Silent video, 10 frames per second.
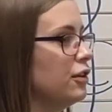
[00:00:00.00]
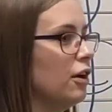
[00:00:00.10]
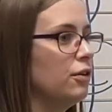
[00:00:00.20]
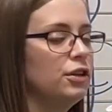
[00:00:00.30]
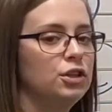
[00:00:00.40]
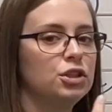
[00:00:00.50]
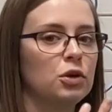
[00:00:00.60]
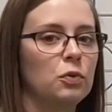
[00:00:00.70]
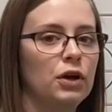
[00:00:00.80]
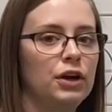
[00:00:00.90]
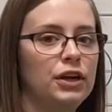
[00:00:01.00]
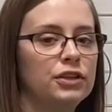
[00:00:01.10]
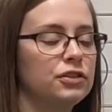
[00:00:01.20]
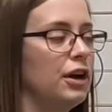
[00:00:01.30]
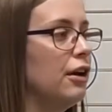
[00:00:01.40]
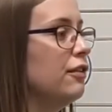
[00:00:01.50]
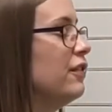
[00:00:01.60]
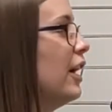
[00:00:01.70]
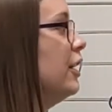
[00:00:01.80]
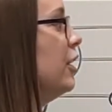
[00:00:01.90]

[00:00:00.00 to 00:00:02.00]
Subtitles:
not really sure what it is or how to find